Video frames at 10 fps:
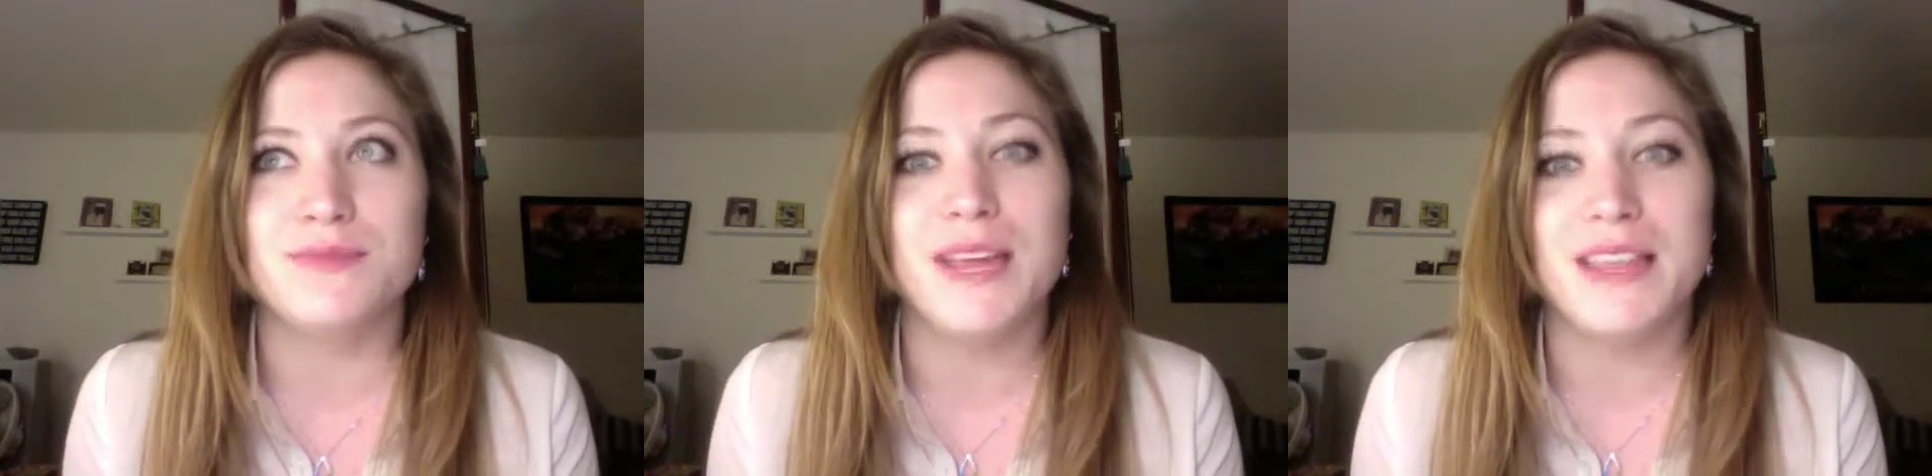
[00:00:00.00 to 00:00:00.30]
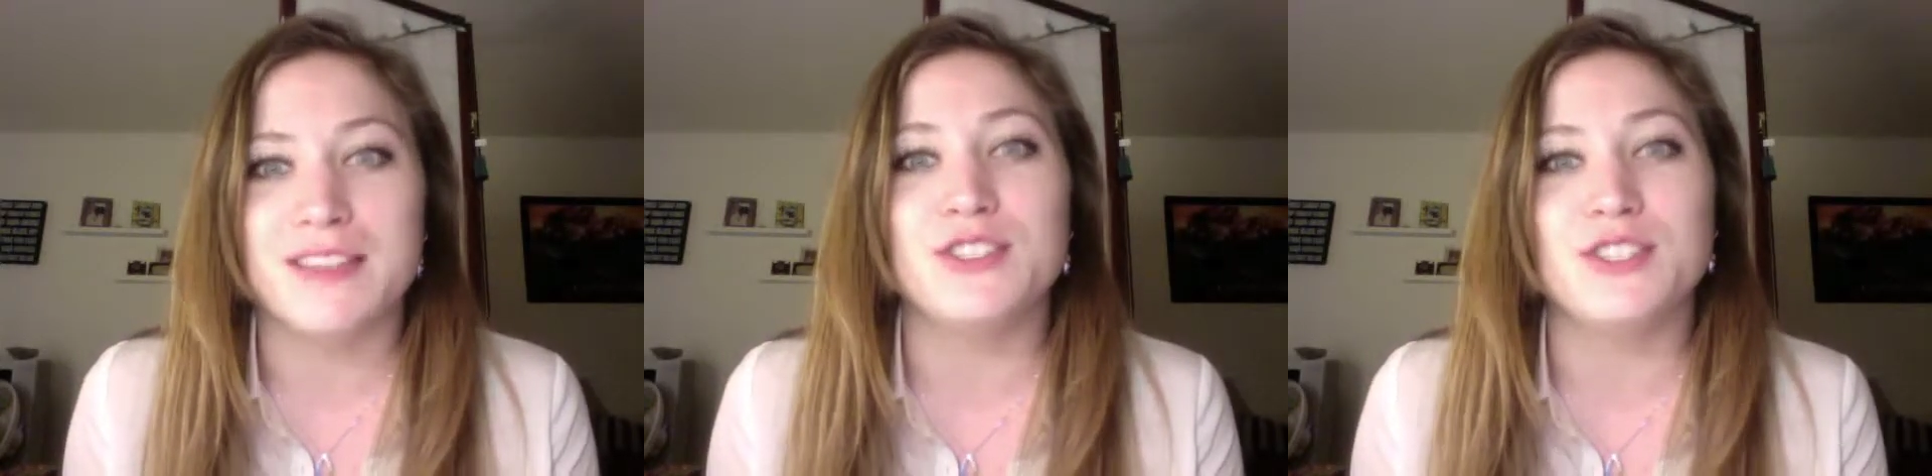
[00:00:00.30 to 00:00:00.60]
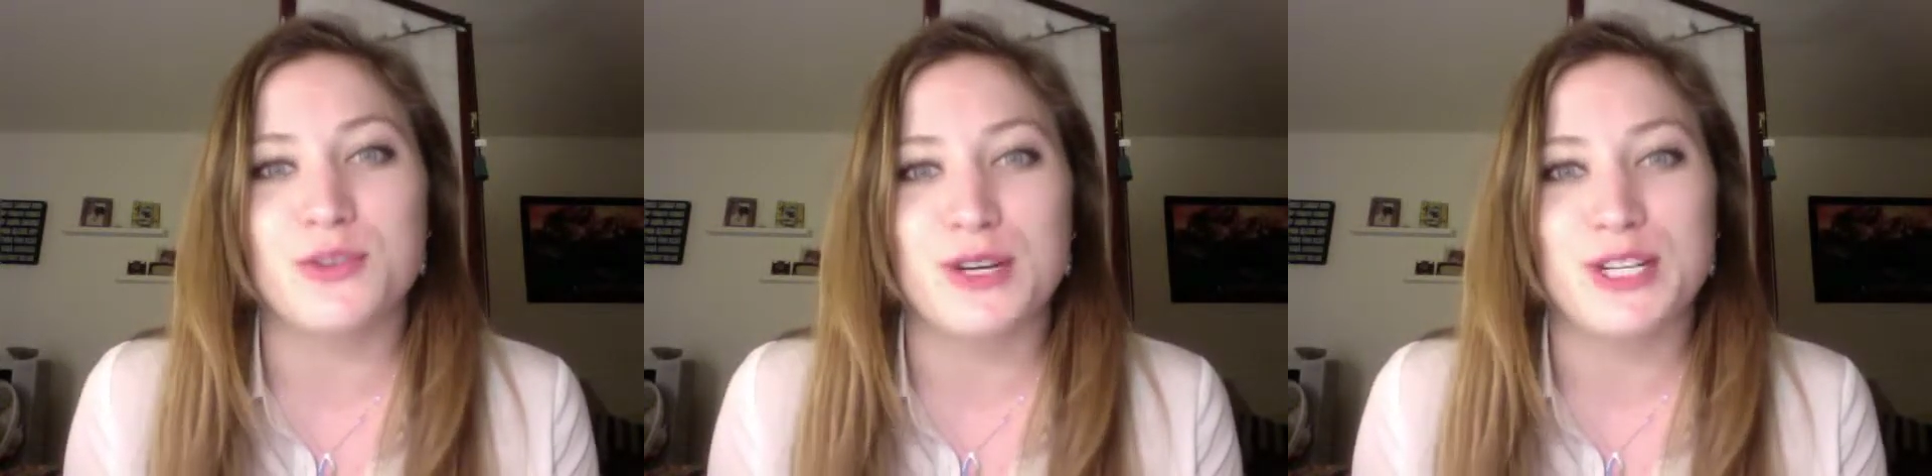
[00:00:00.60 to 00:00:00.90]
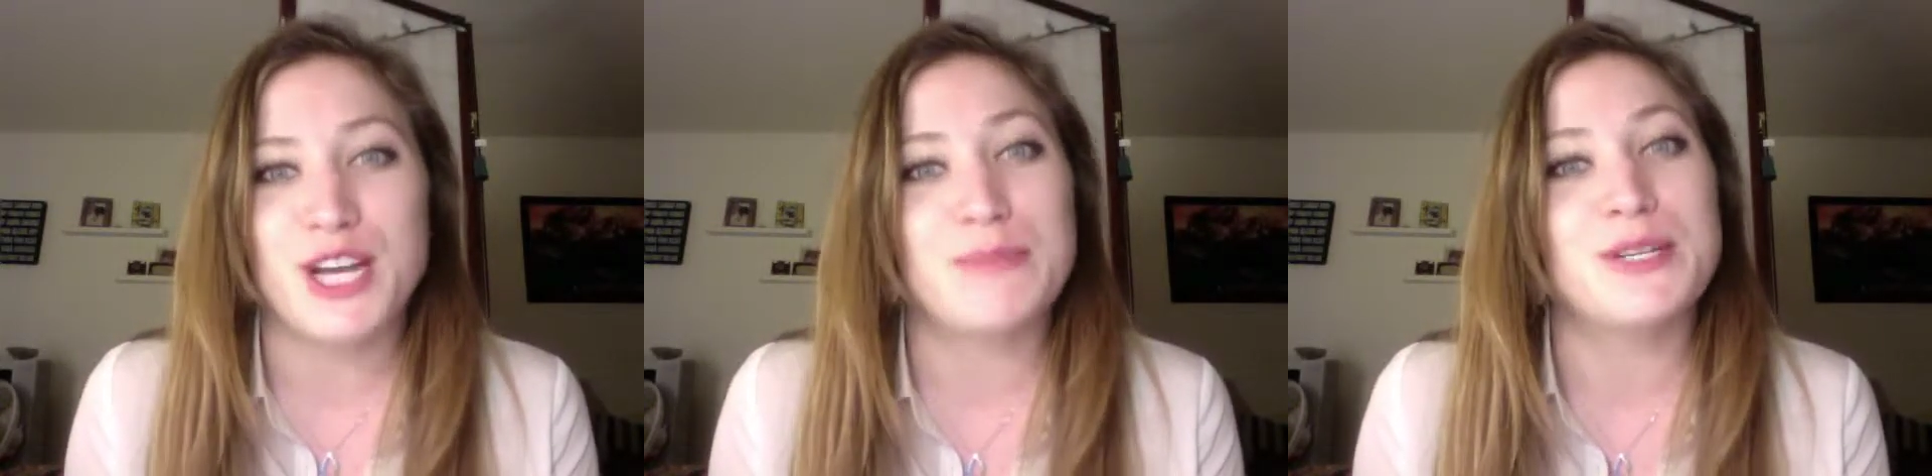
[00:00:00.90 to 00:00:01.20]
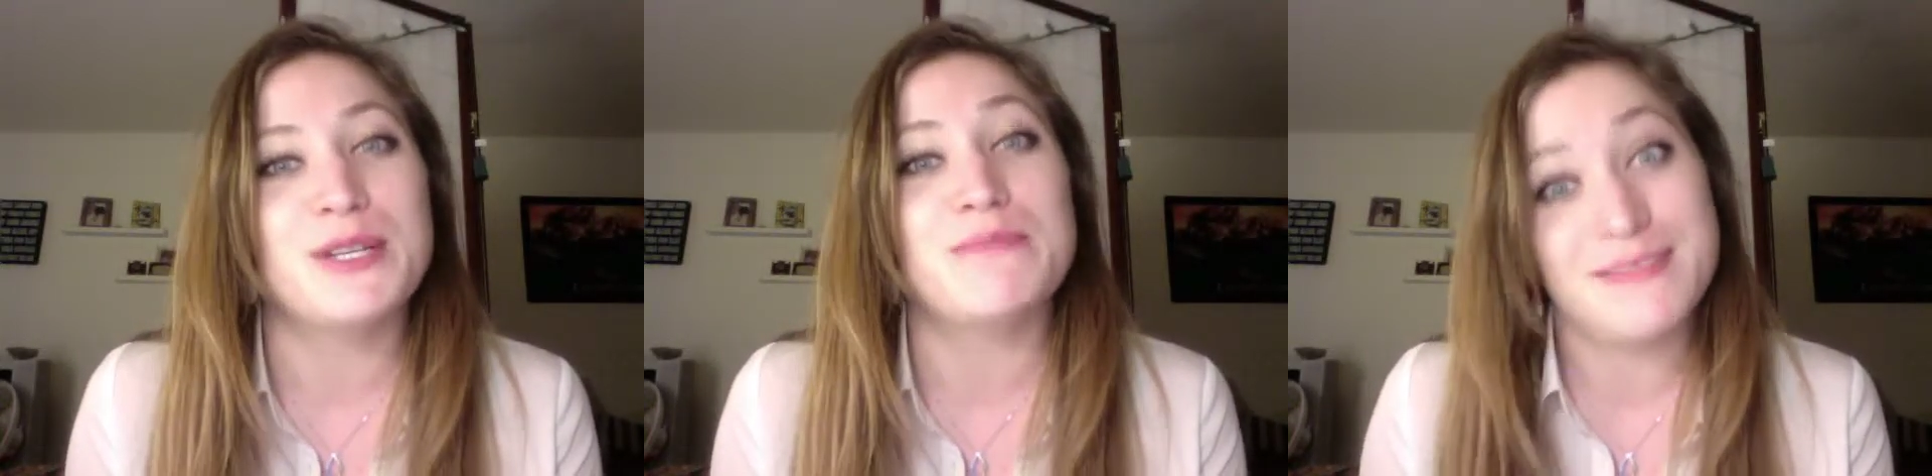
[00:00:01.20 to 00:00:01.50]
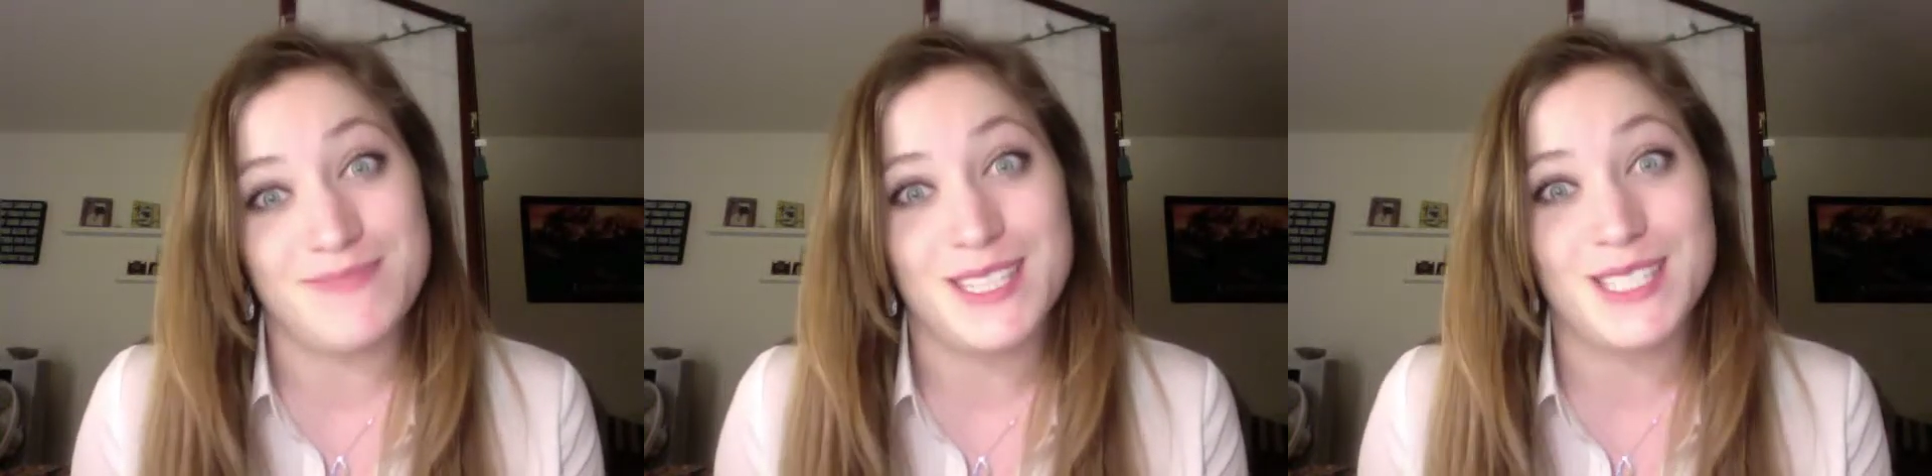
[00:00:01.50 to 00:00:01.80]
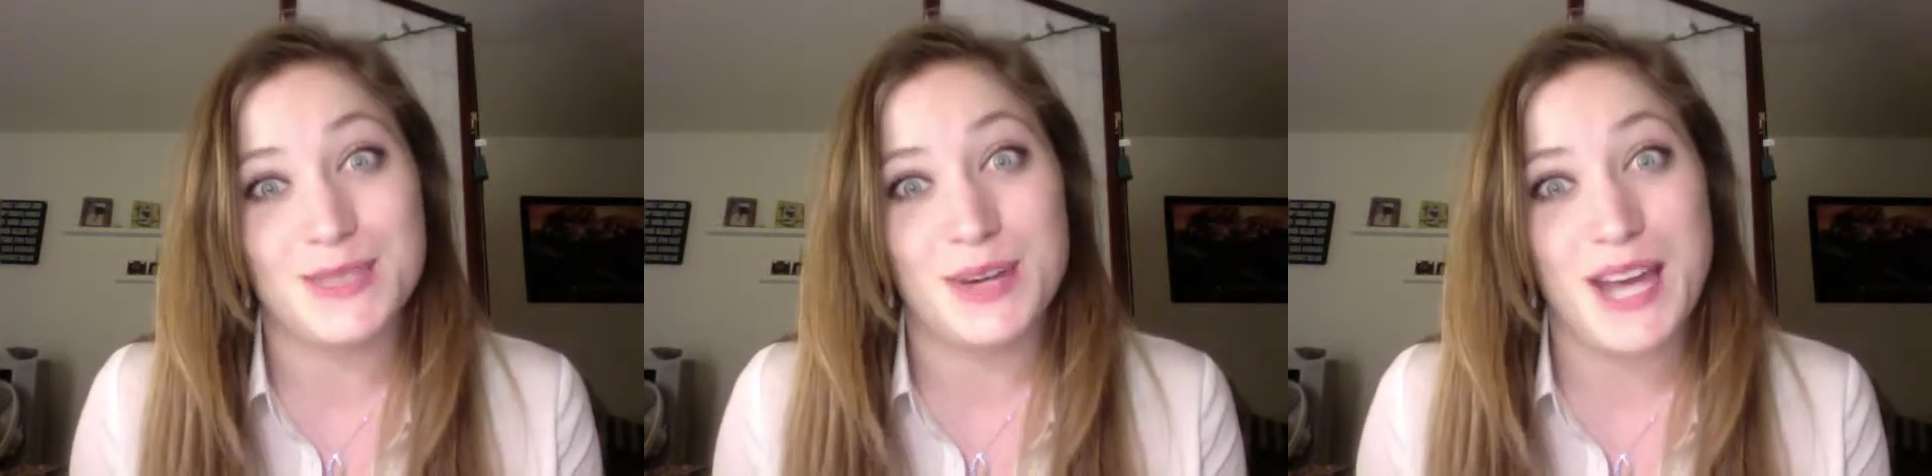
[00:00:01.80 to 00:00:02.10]
make this a short chapter.
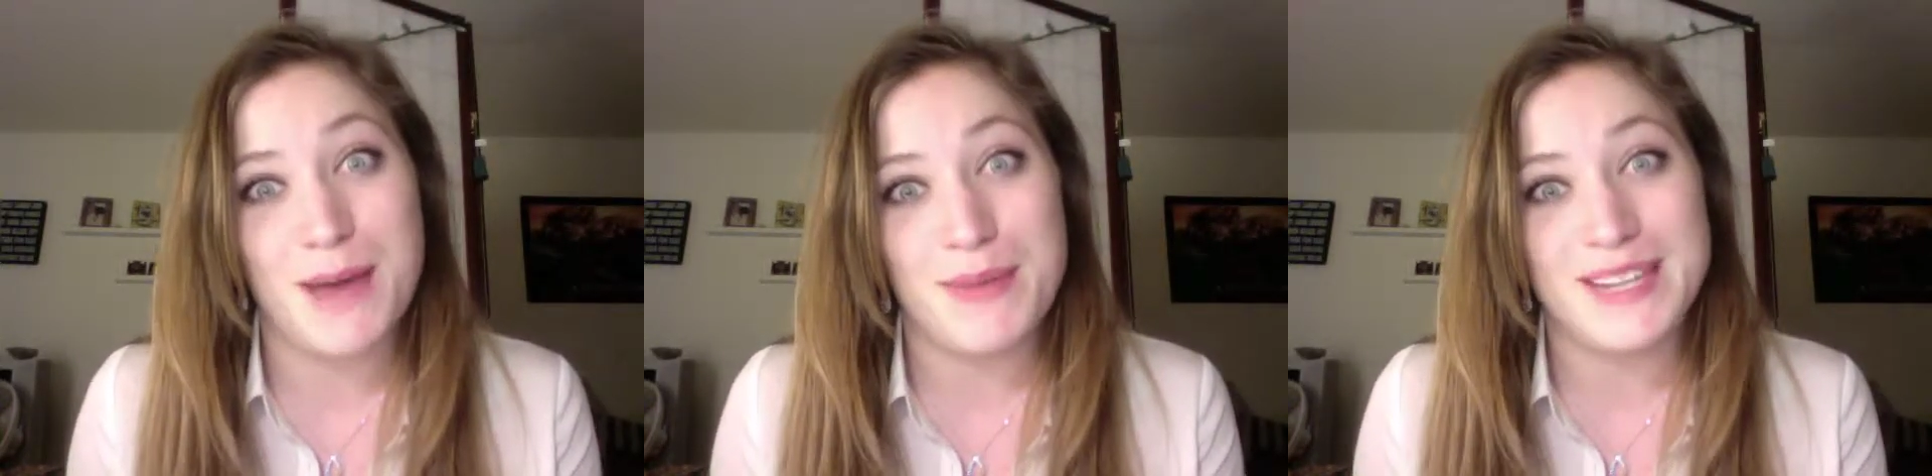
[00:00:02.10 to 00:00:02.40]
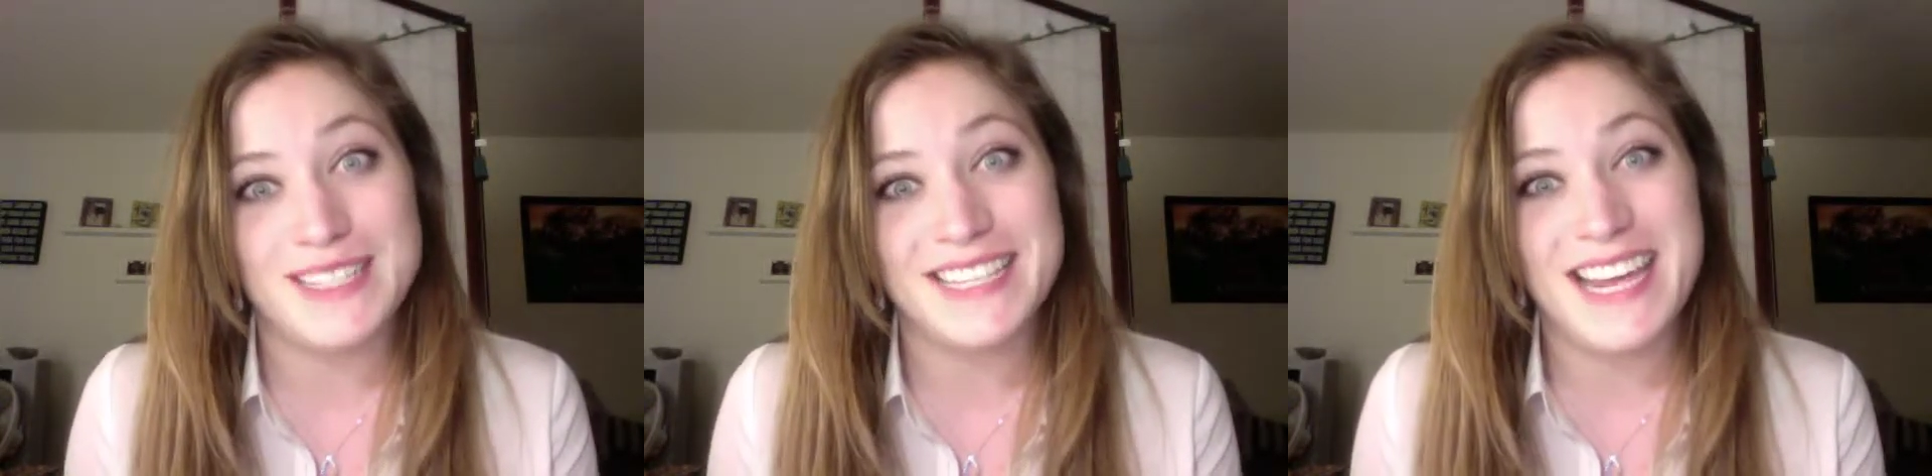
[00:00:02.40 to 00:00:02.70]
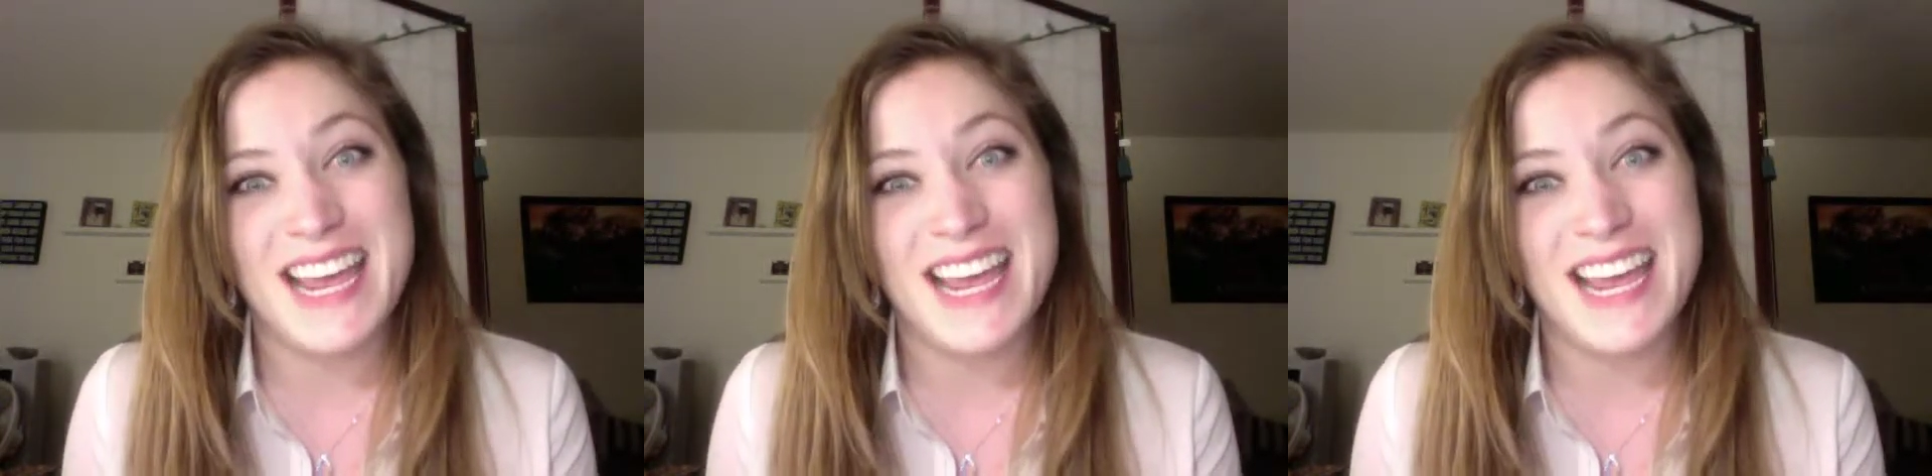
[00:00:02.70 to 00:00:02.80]
This is what happened.